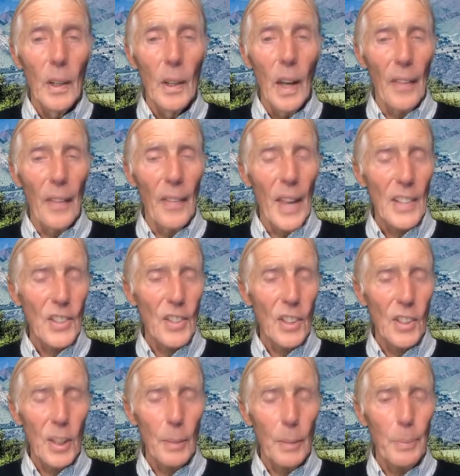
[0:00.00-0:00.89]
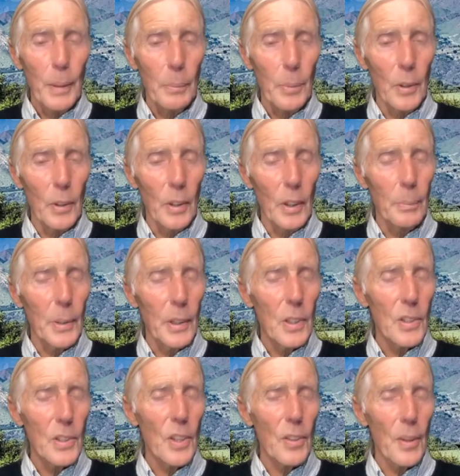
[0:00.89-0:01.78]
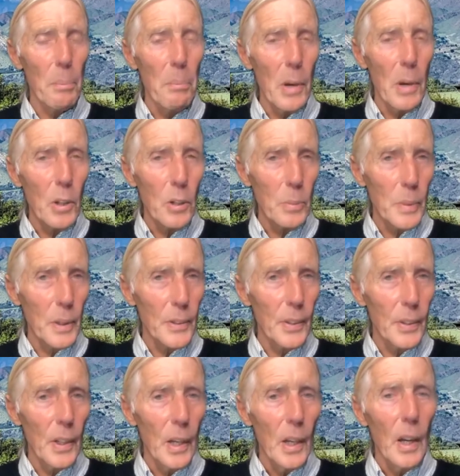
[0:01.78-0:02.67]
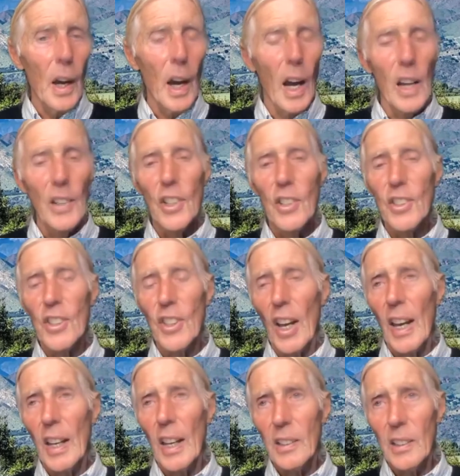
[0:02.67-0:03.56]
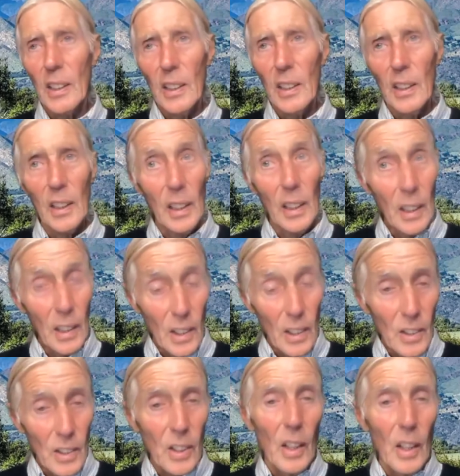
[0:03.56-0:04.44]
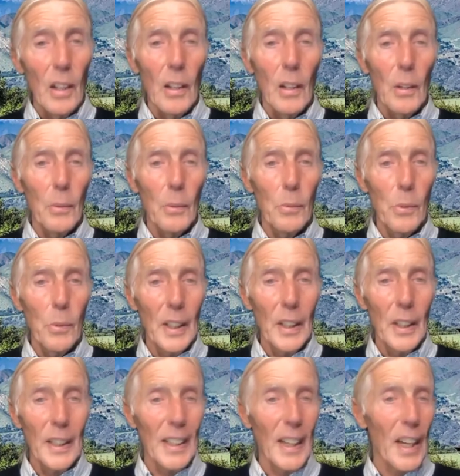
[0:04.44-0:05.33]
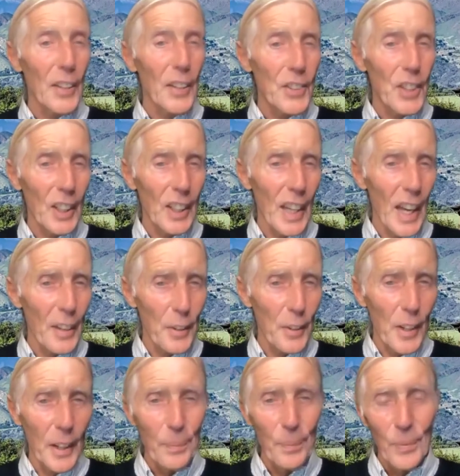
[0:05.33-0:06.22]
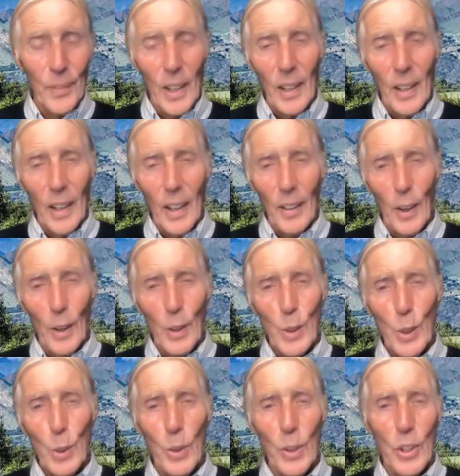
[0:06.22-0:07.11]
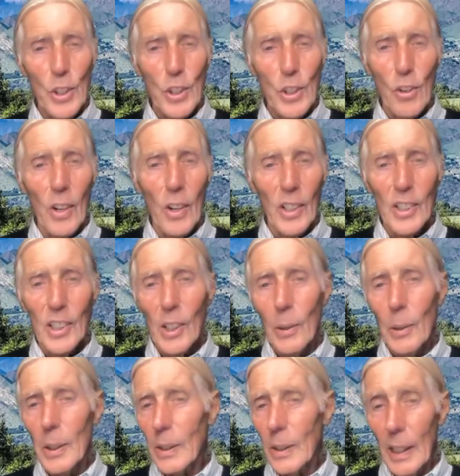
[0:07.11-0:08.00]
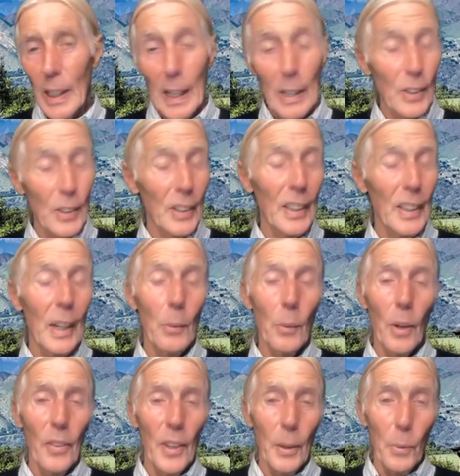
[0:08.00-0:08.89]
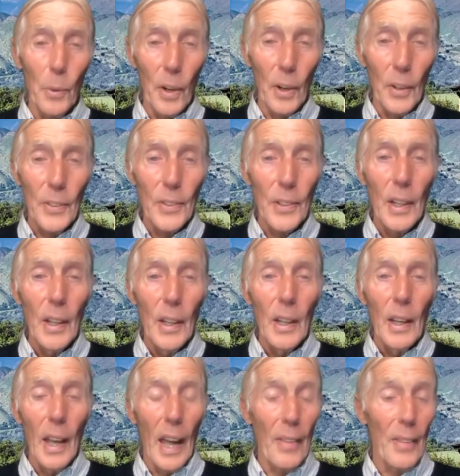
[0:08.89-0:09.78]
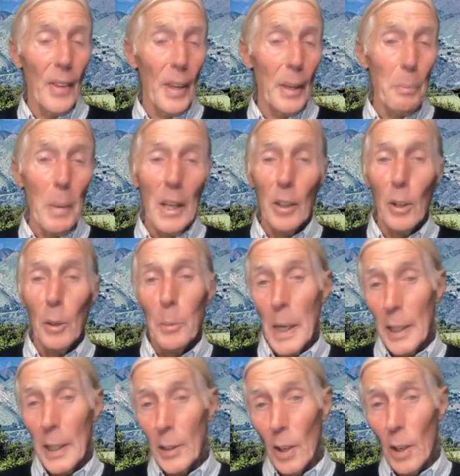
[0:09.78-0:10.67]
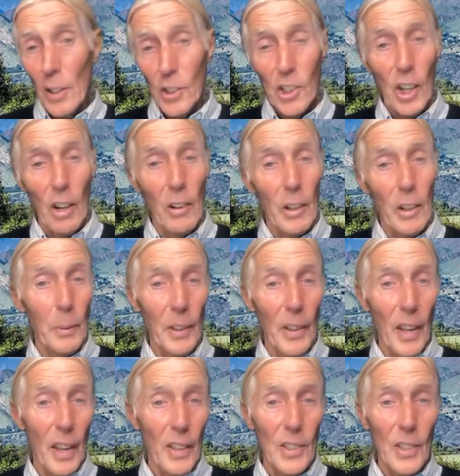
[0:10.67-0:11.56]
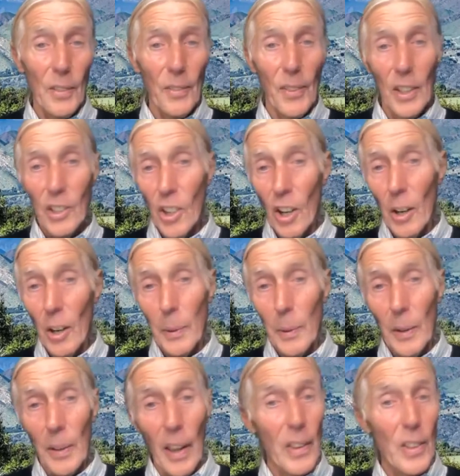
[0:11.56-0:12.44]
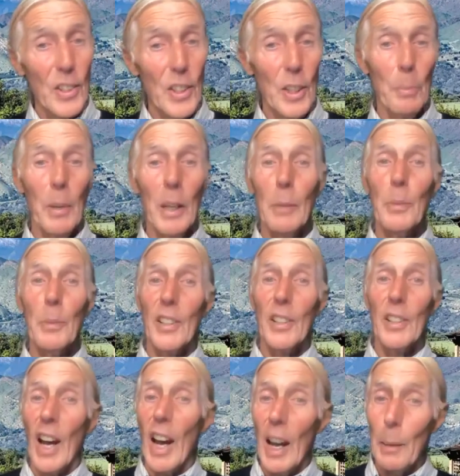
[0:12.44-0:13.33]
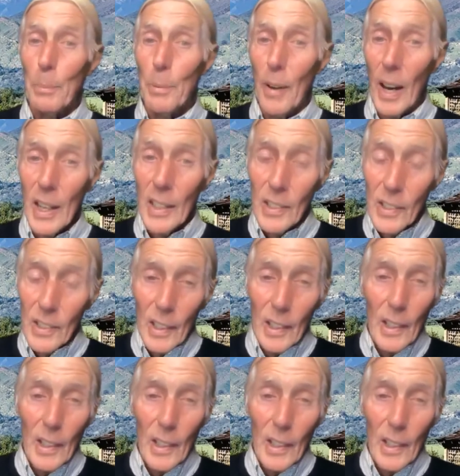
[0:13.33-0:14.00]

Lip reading: And that's the tipping point, because at the moment, our society is really hunter-gatherer. Those who are the strongest go out and get what they want, and they may or may not share it with others. If they share it with others, it may be at a high price,